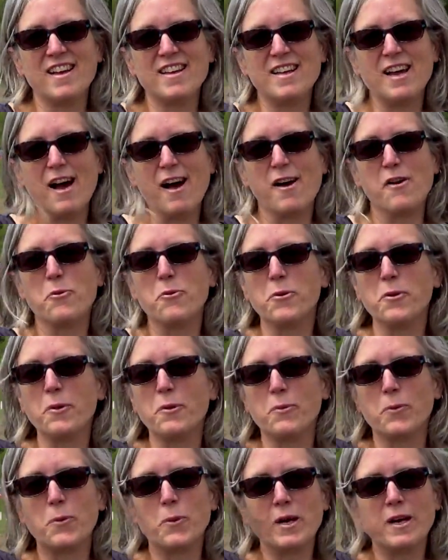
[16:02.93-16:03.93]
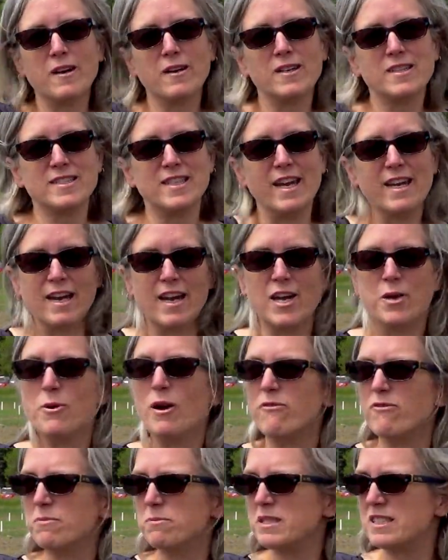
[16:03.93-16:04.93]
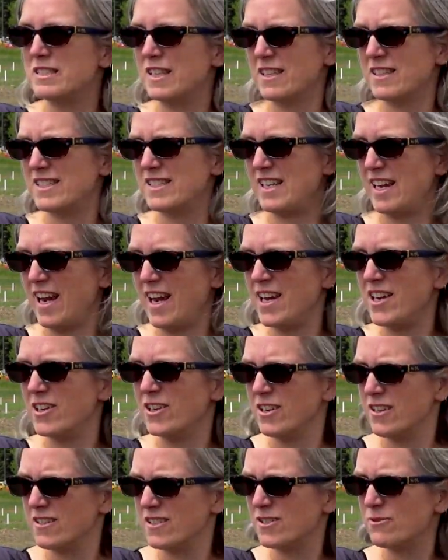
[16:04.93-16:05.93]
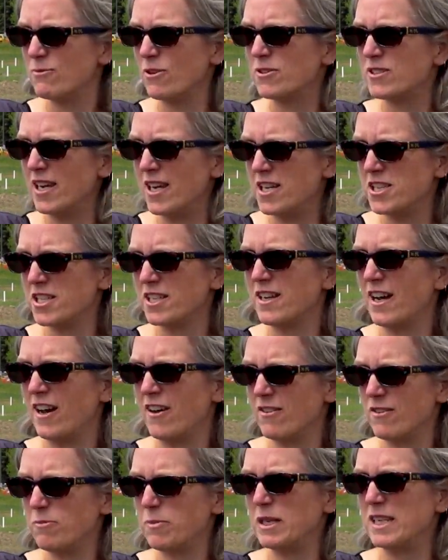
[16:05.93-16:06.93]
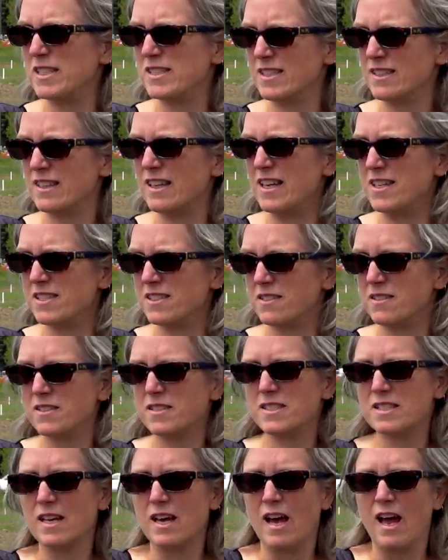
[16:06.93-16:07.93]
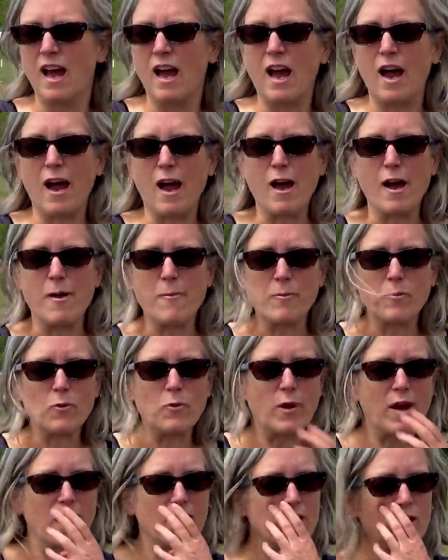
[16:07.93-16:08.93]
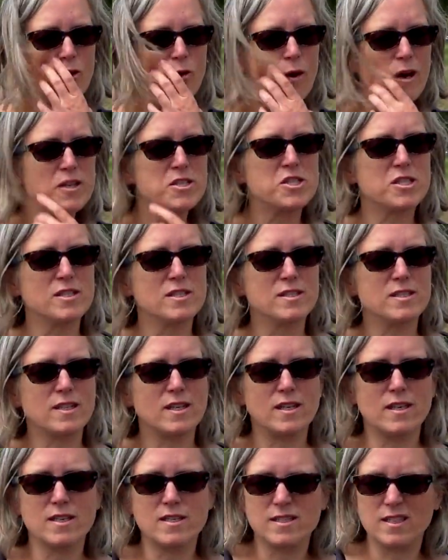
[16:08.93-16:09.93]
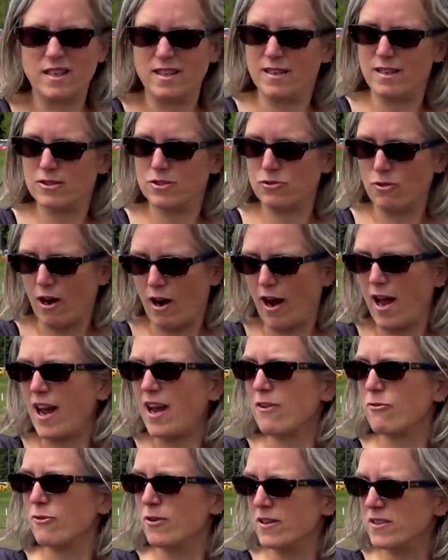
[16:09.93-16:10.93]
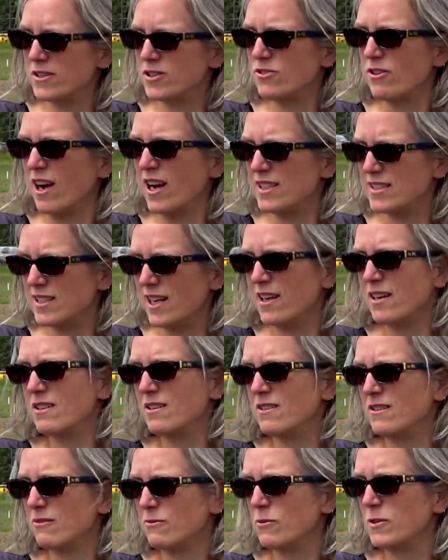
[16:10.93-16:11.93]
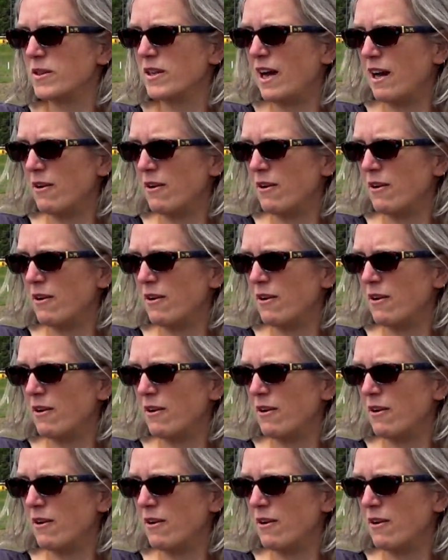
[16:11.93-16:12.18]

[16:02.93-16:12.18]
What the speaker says: We're saying anywhere from 6 to 8 years rotation out of peas and lentils. One of the questions is if we're in this dry cycle,